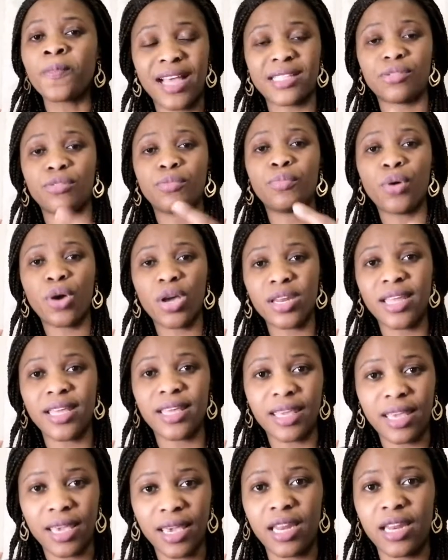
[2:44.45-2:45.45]
So upon
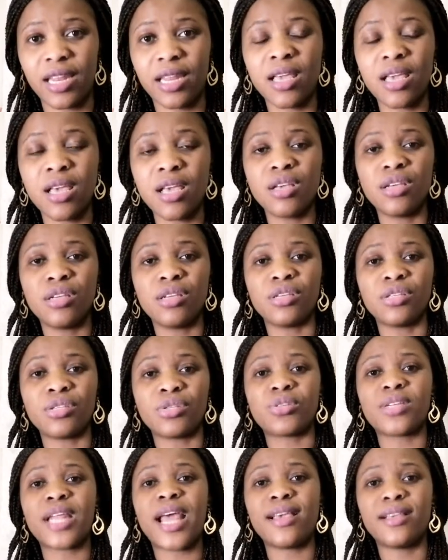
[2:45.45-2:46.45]
again,
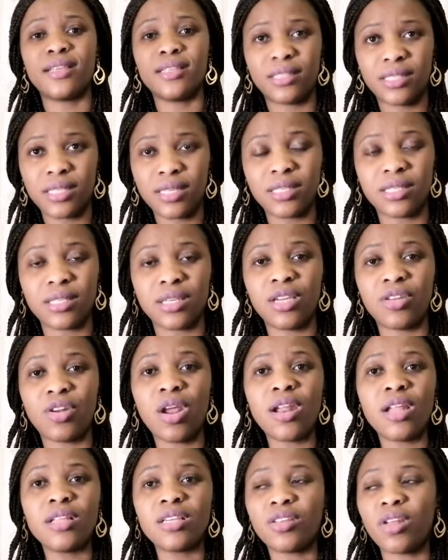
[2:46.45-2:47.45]
so that is it. You
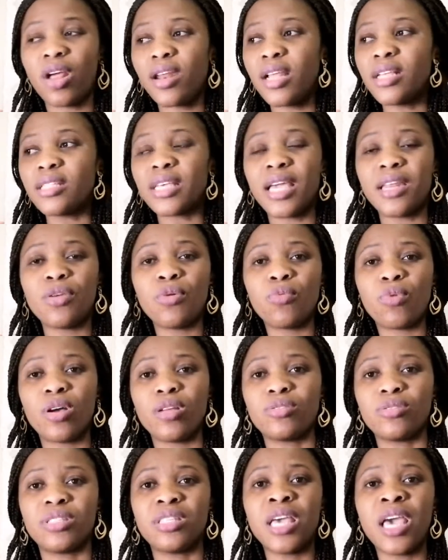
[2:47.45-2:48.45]
don't need
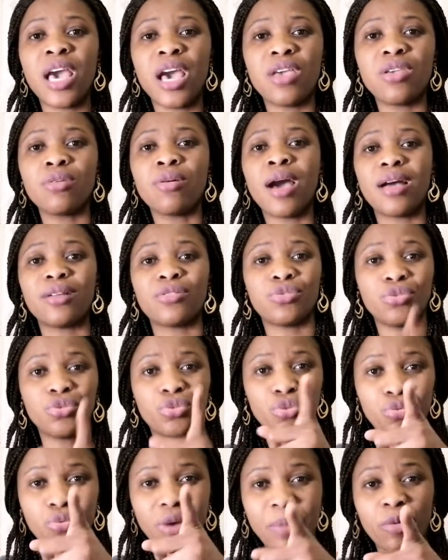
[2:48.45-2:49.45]
anyone to tell you how to
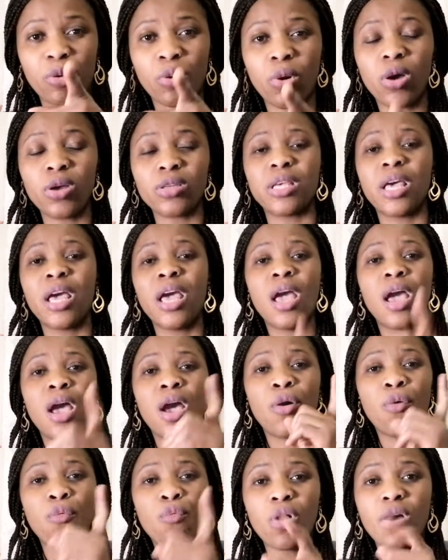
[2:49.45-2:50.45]
dress, because
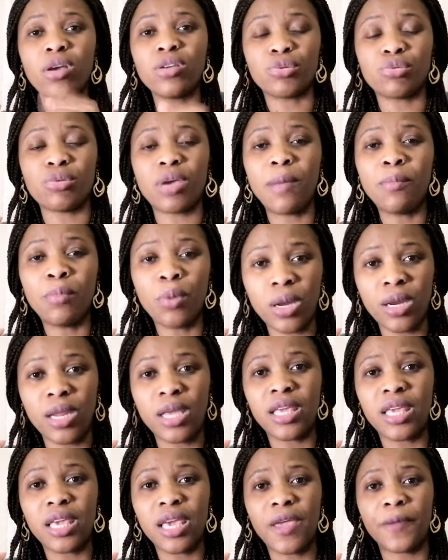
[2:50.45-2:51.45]
once you are born
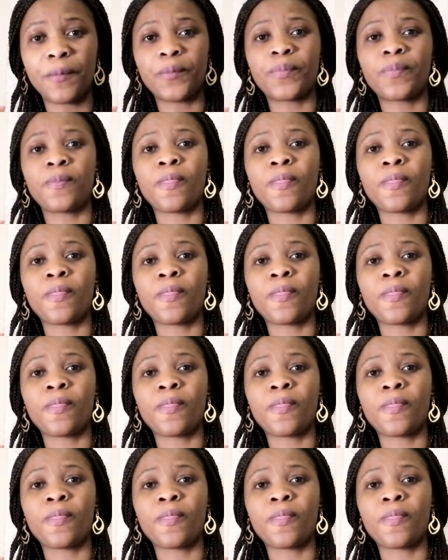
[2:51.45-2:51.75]
again,